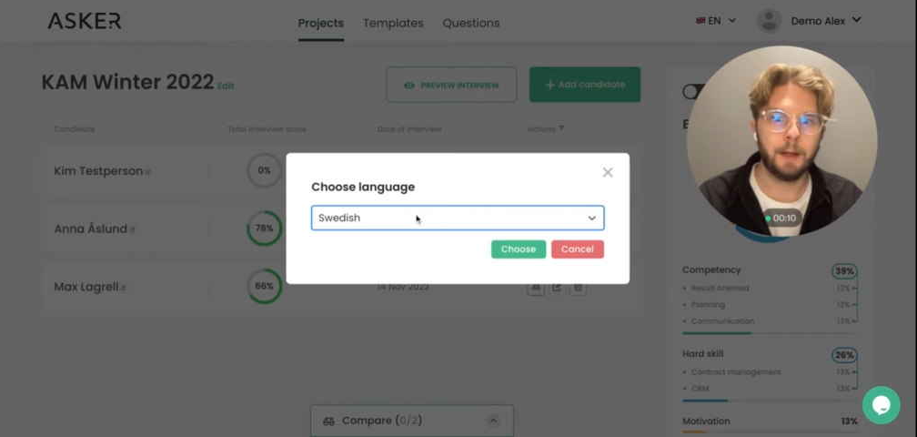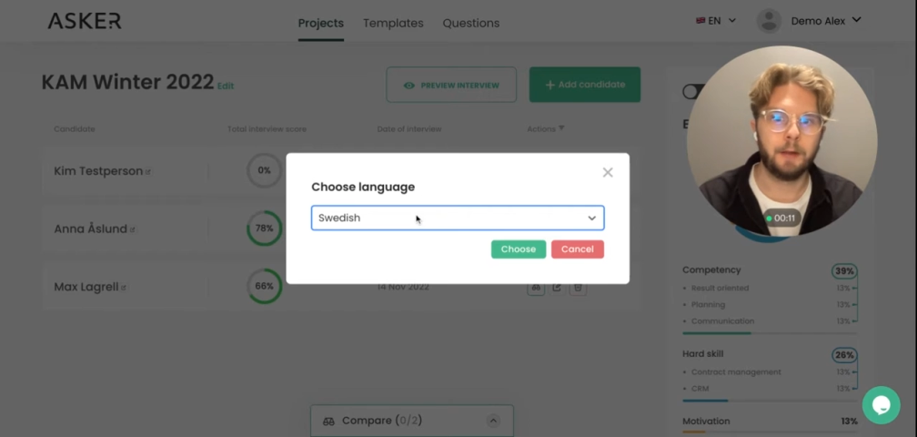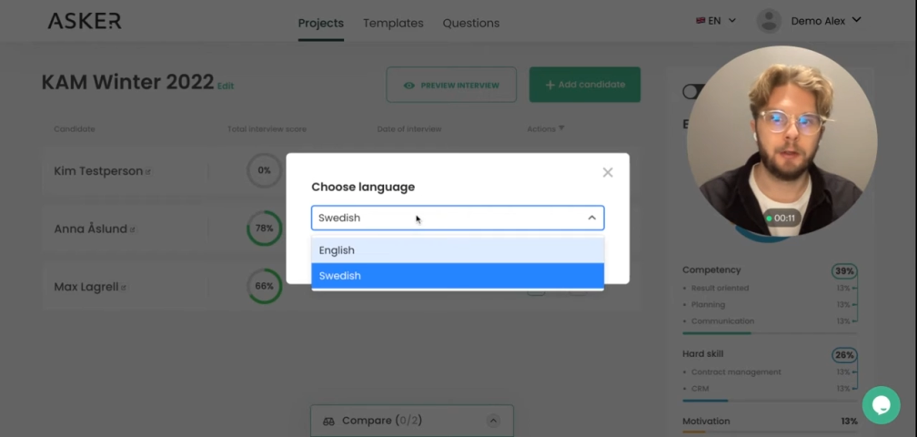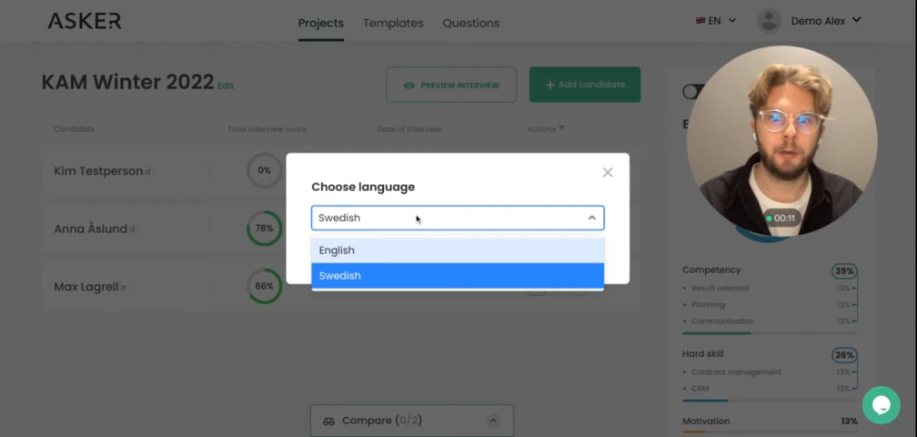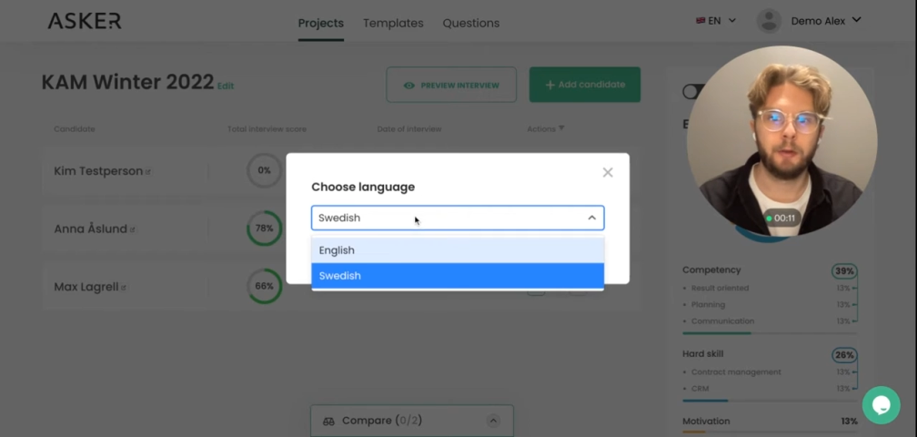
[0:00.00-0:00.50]

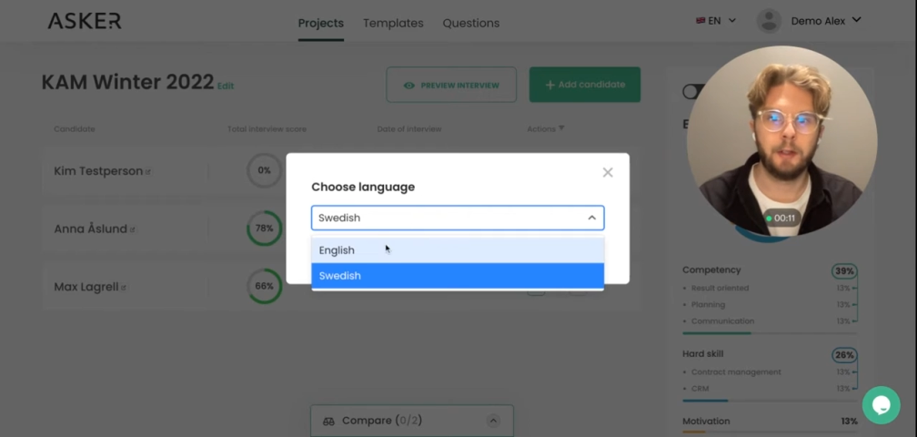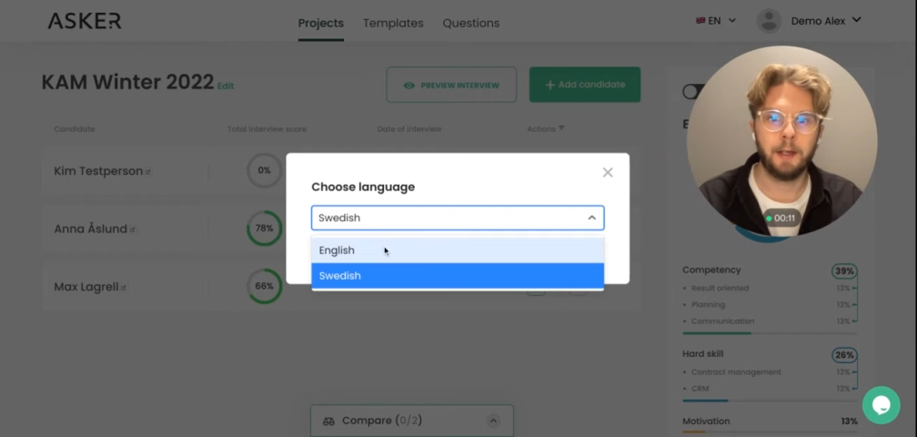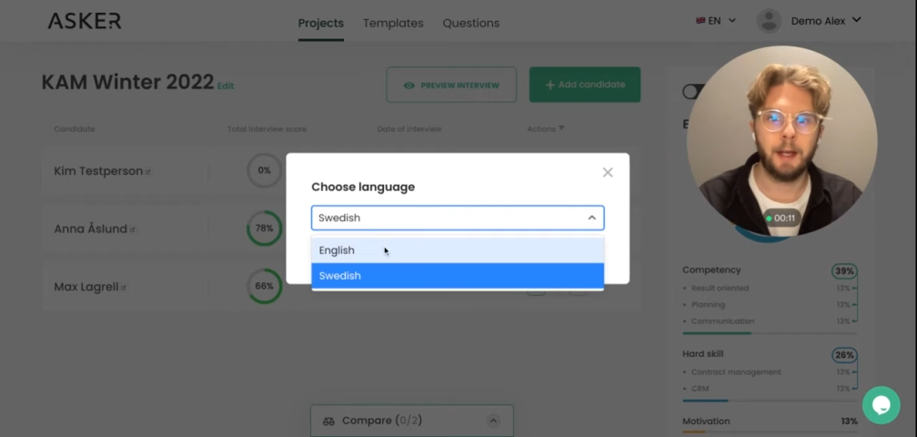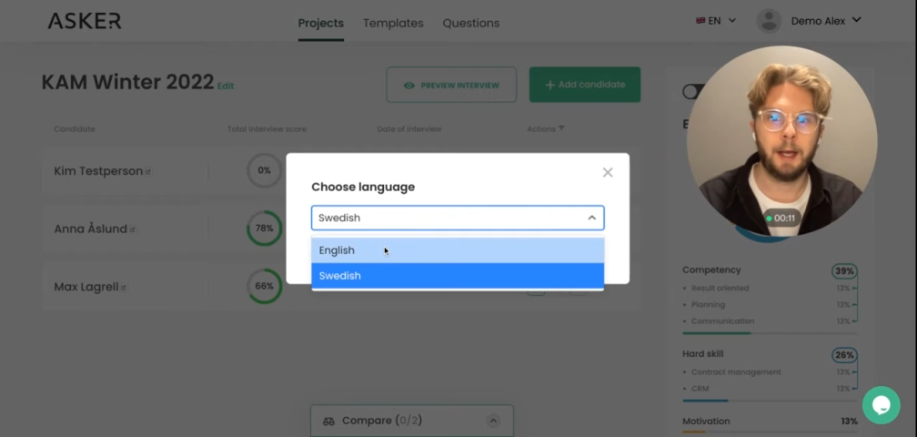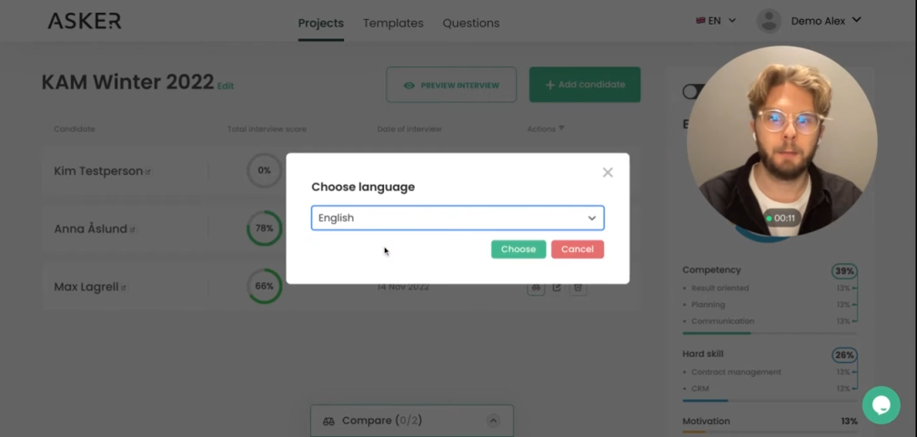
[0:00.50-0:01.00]
and choosing
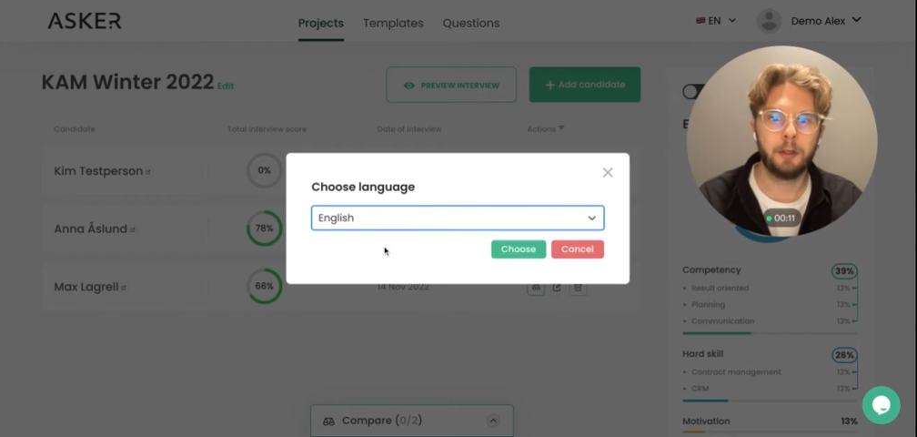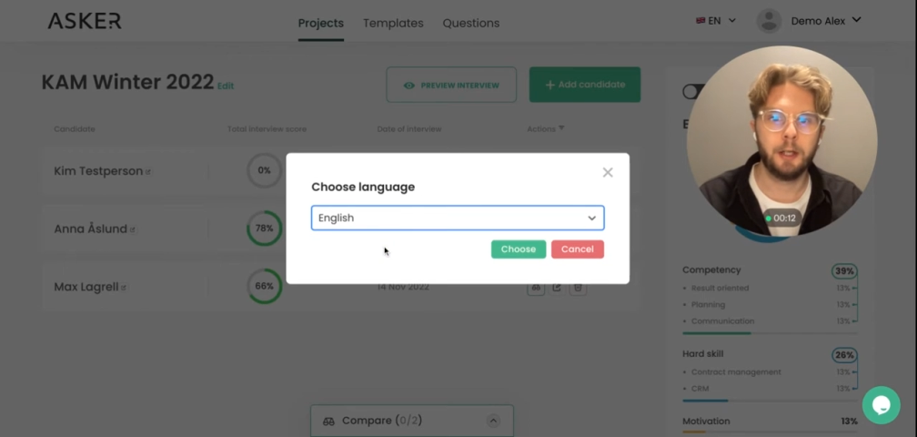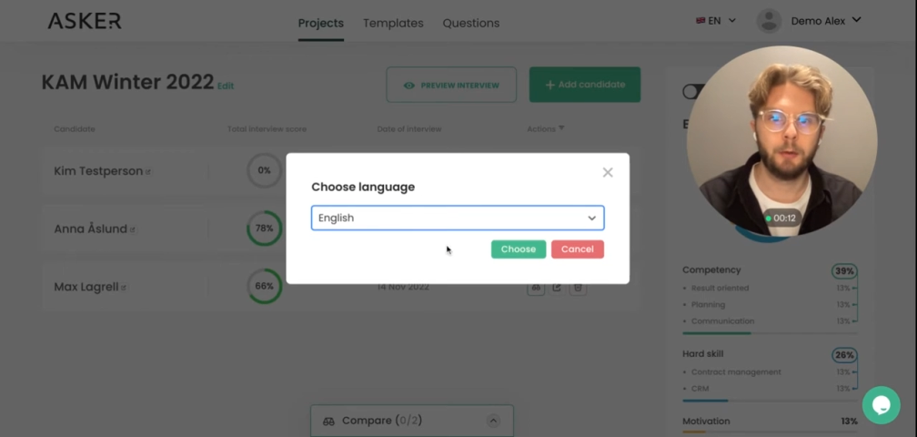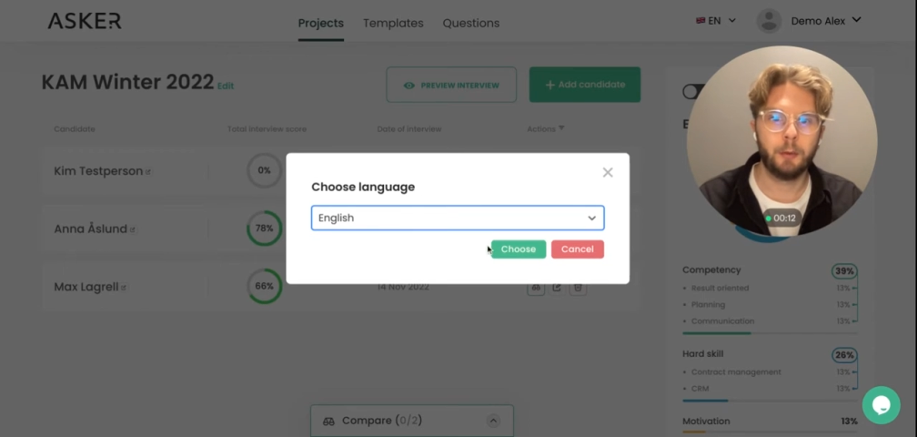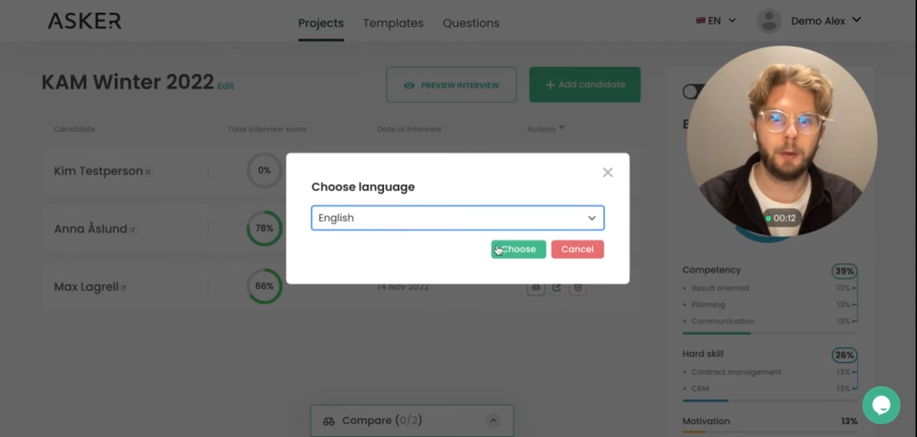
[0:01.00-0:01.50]
the language
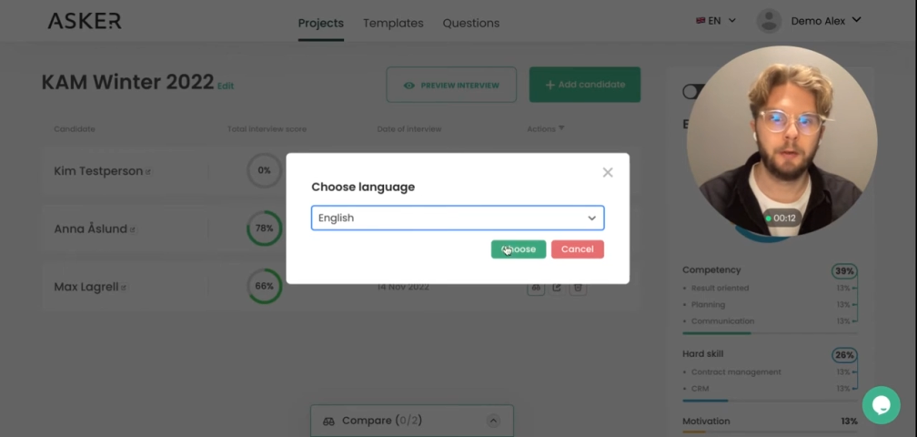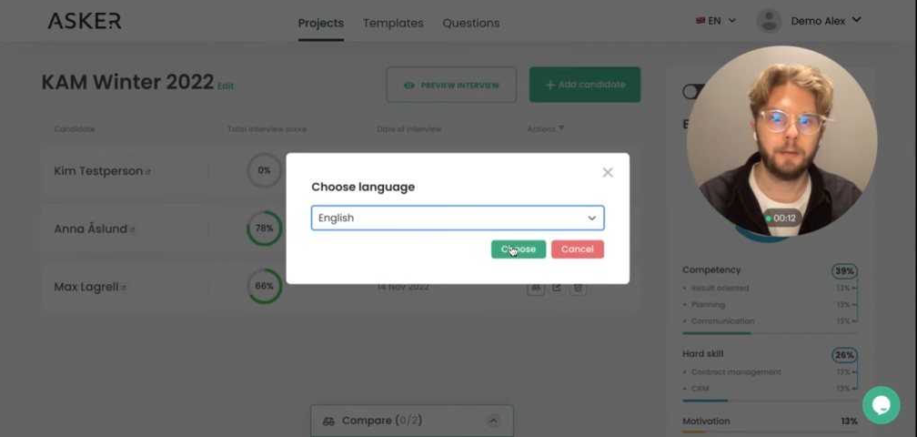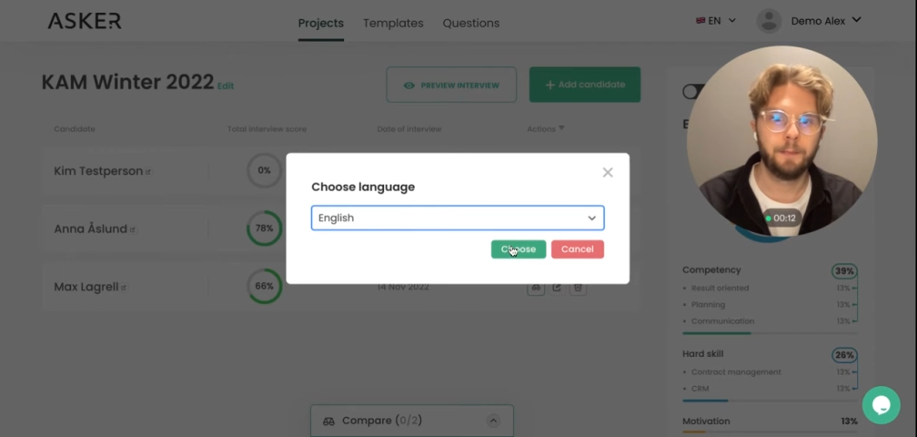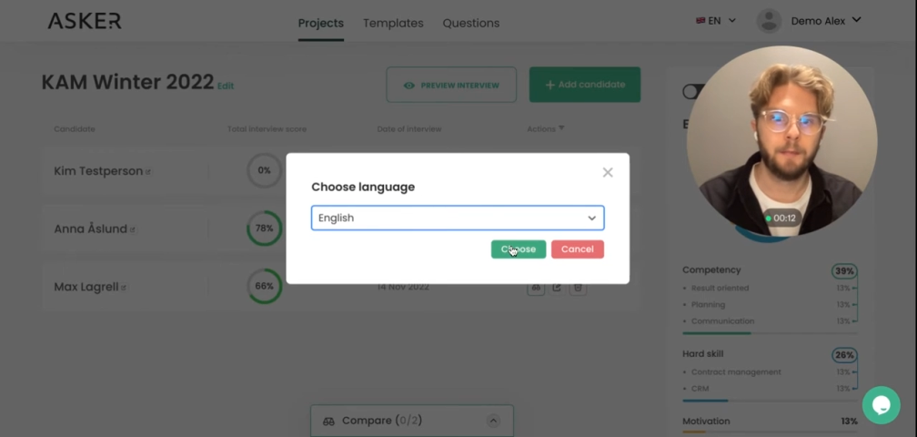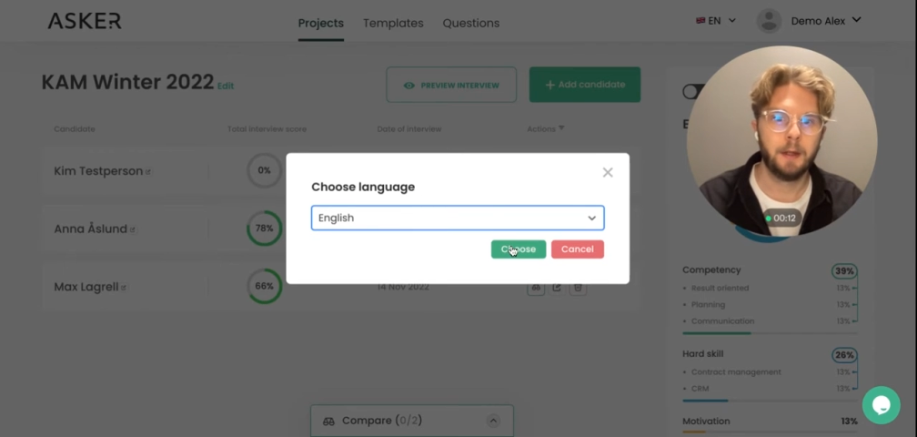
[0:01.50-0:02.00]
that you want,
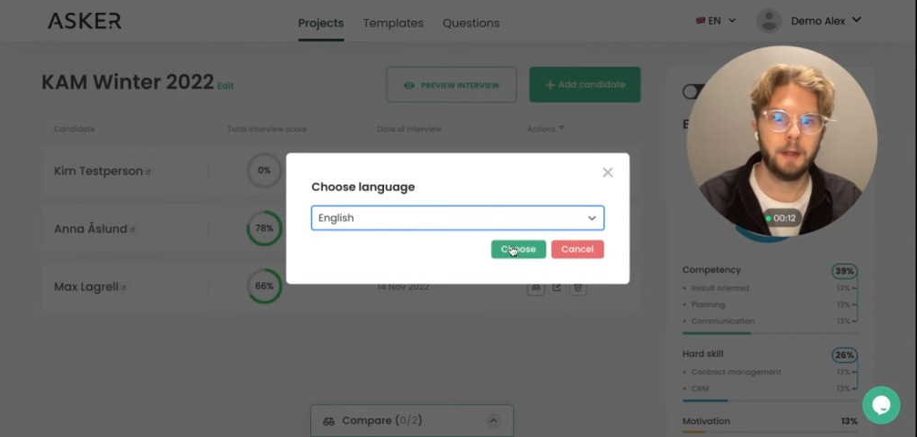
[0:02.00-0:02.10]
